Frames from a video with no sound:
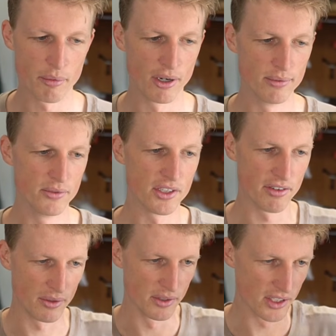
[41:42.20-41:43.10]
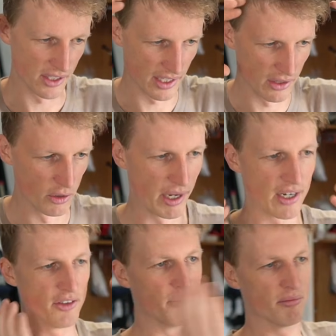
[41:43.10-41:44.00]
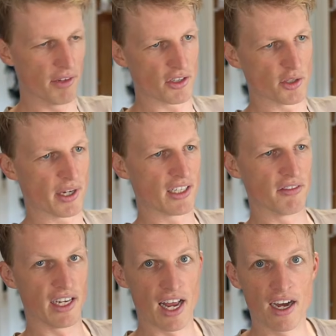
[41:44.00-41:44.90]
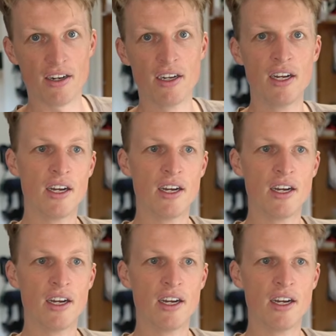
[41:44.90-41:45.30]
of the problems, if I was to like look back on them retrospectively now,